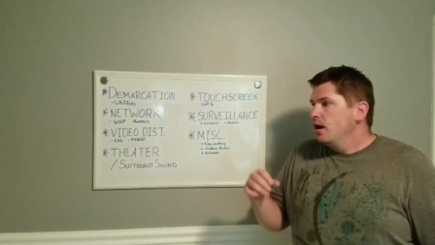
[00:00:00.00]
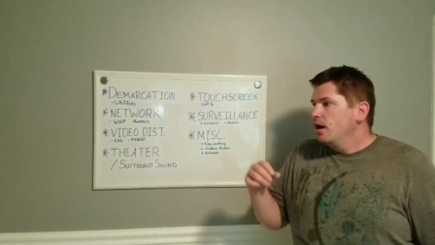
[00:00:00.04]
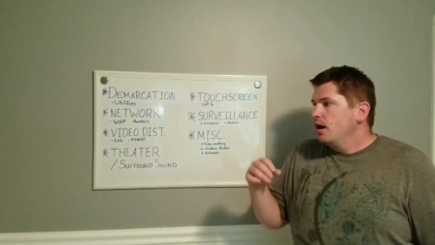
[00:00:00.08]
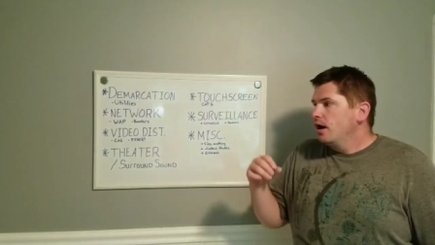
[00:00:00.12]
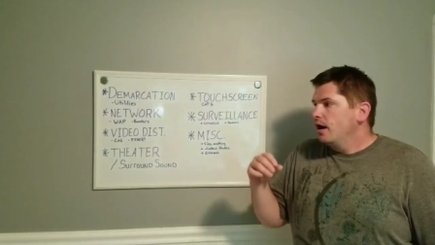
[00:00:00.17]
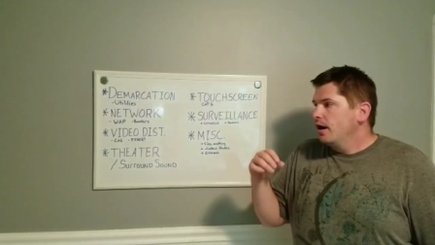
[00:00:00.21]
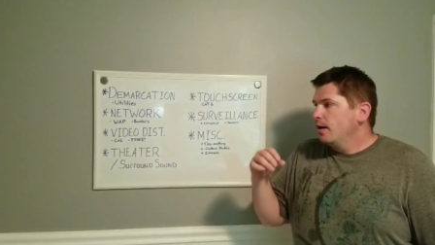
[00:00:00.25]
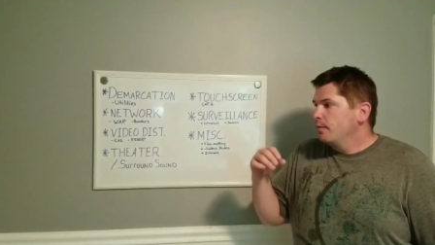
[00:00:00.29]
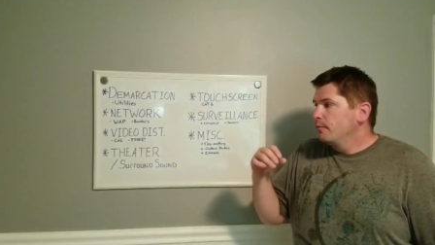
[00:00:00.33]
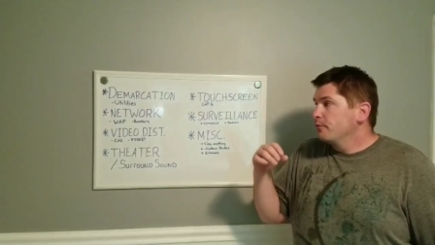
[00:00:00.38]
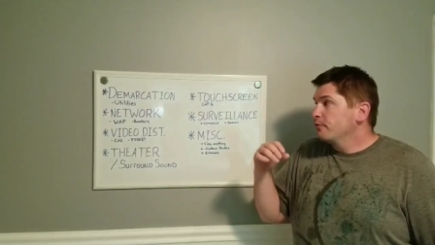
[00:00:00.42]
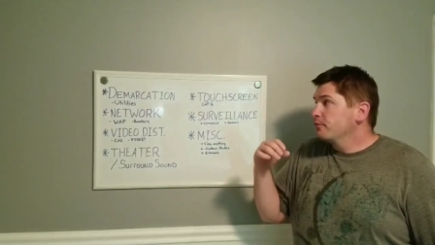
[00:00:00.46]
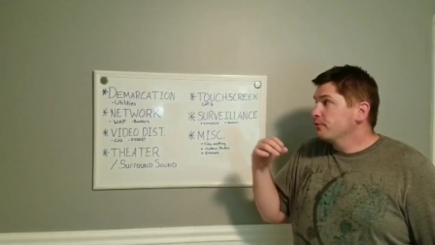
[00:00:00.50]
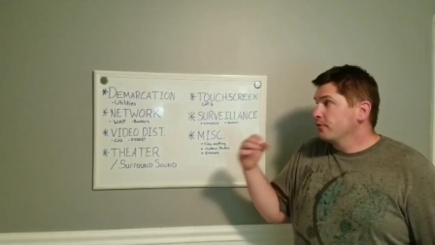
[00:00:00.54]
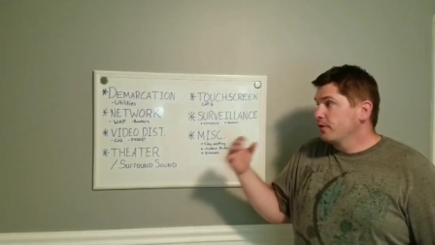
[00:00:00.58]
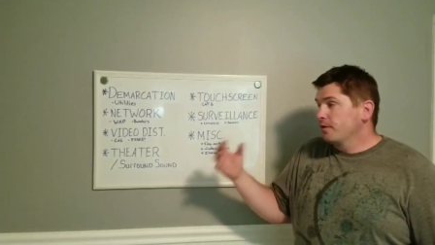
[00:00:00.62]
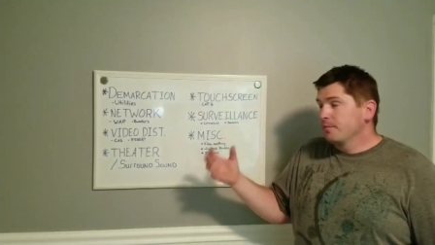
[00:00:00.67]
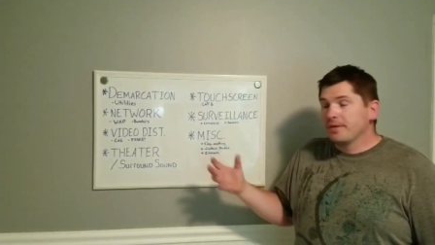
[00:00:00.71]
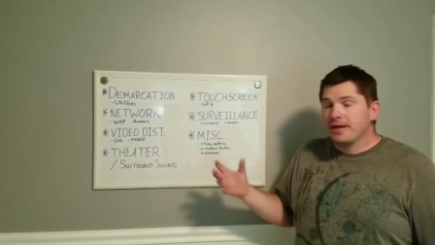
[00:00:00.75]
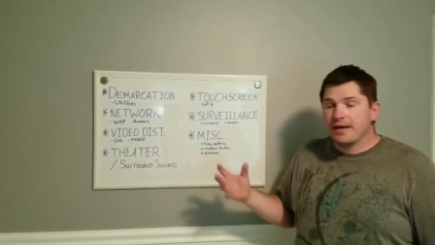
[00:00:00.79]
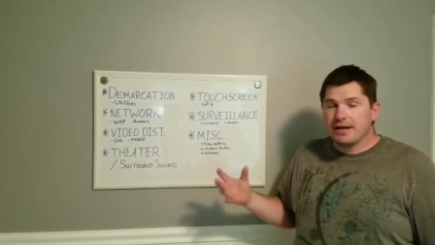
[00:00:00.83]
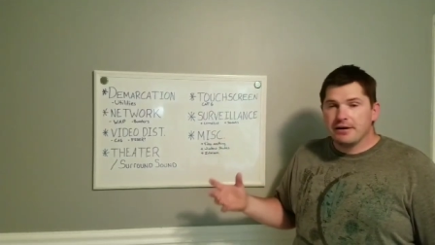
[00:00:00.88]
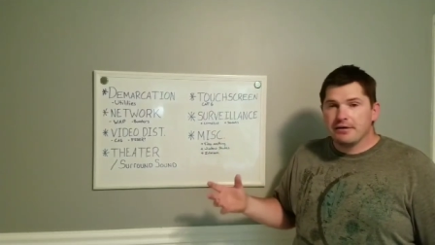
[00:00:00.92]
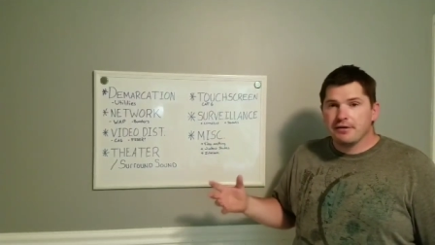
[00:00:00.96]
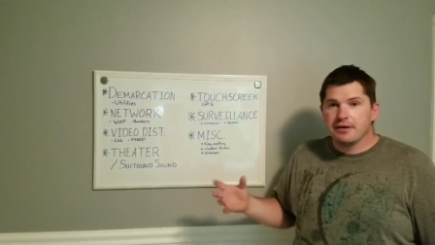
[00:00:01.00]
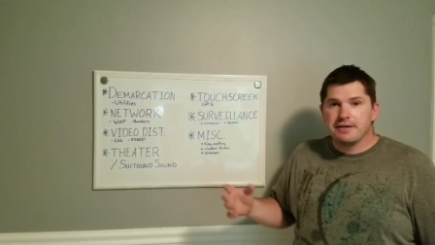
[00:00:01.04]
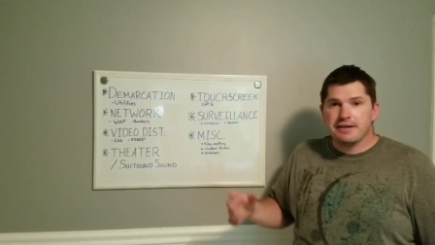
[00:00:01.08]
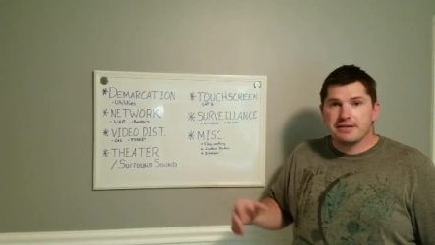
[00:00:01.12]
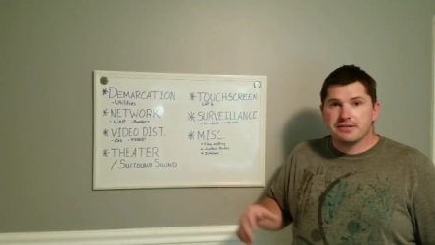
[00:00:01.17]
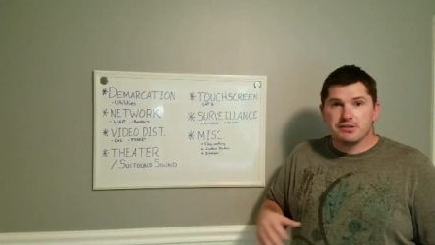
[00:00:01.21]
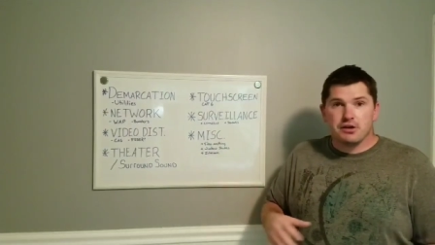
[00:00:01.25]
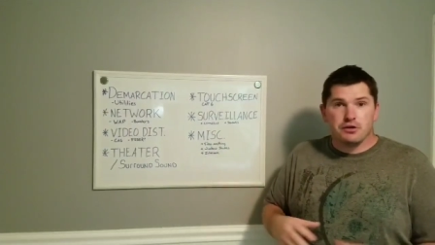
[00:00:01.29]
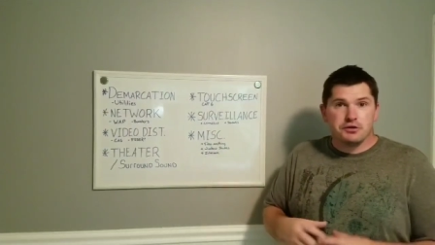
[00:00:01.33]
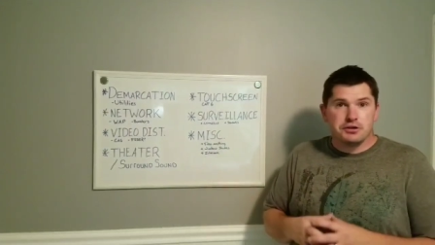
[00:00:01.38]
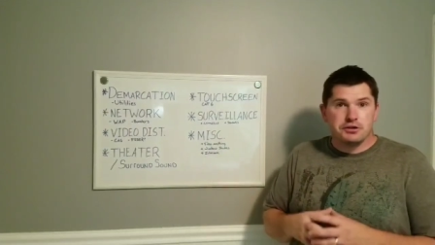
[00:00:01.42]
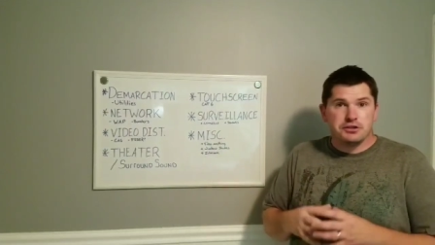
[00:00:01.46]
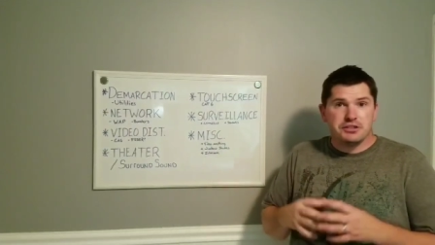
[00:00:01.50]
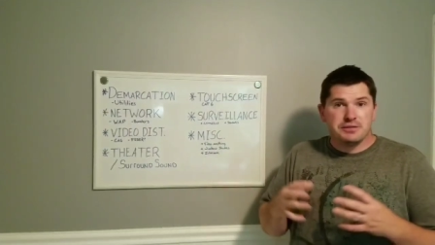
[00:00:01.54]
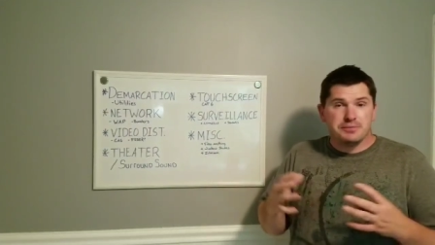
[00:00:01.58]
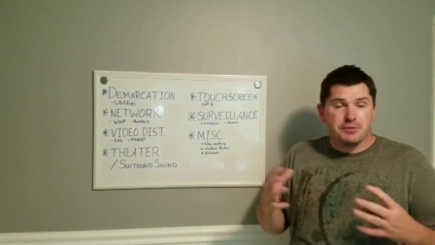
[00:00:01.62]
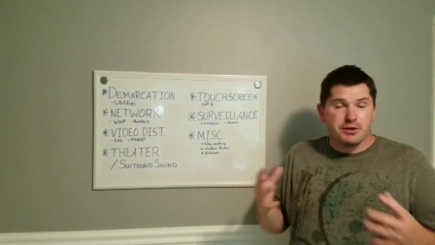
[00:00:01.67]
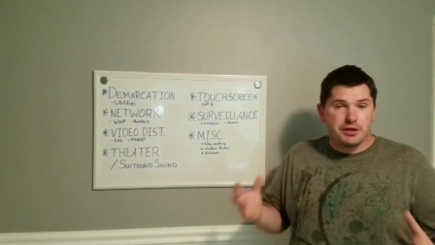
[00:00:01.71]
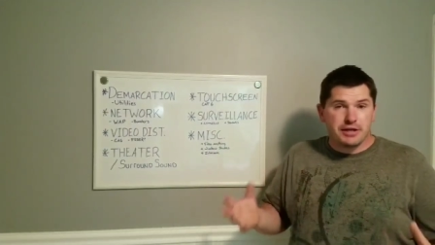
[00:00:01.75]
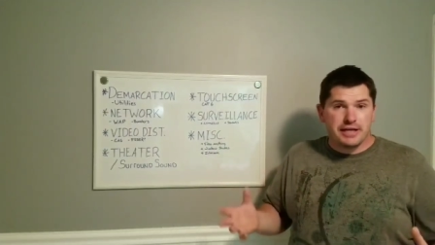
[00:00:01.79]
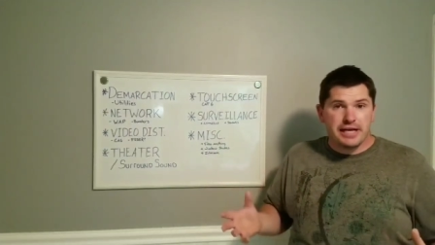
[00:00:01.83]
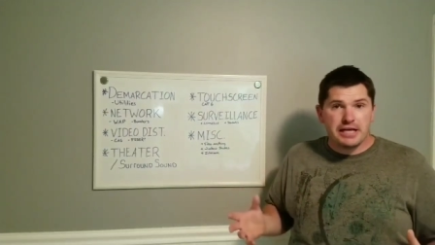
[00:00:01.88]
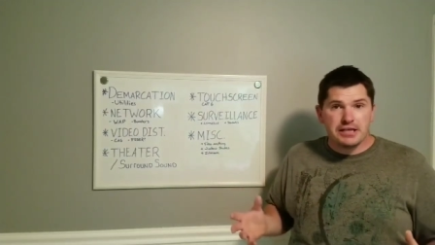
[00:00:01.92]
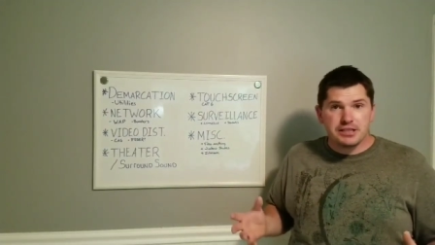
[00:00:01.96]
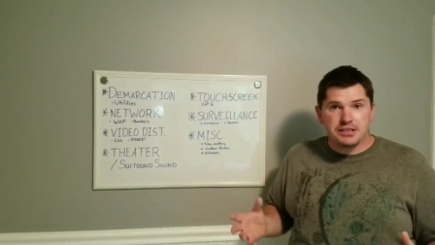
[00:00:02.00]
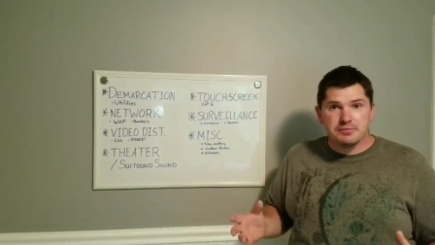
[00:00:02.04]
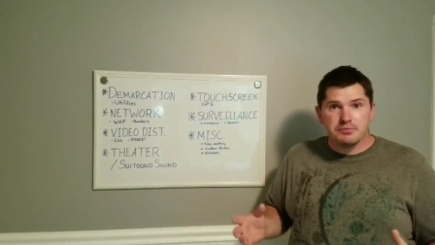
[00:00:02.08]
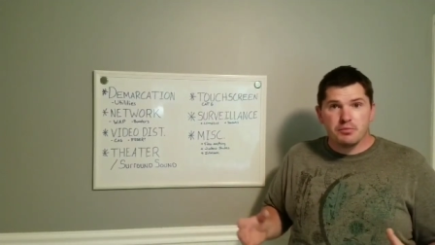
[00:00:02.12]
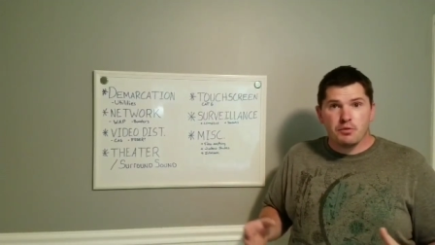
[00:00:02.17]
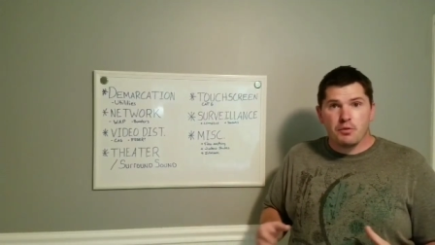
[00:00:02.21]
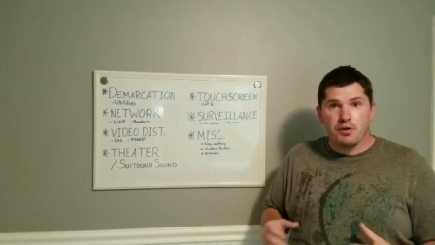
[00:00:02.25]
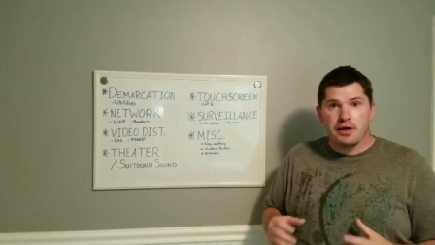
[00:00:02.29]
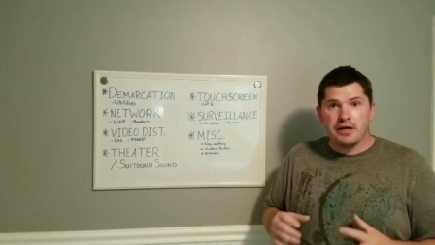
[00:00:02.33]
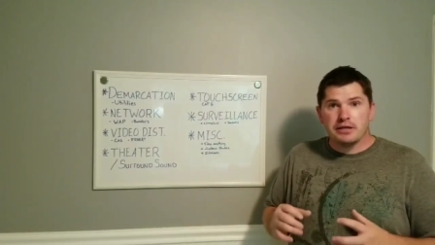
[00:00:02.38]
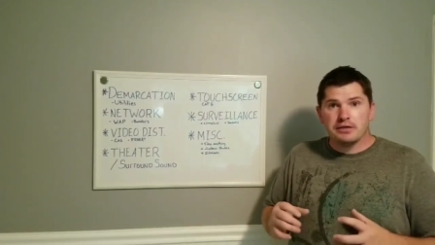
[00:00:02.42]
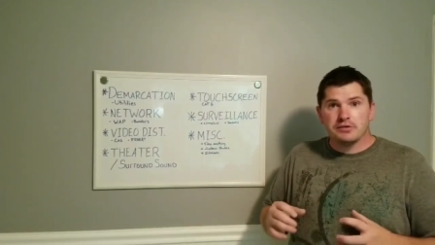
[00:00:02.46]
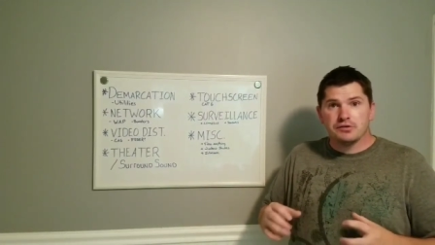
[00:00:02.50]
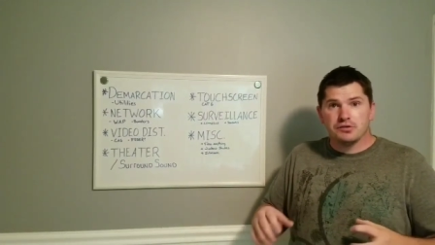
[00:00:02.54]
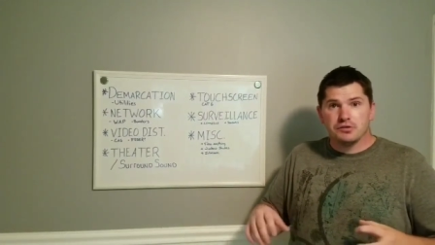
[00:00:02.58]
Um, from that area, that's called your demarcation point.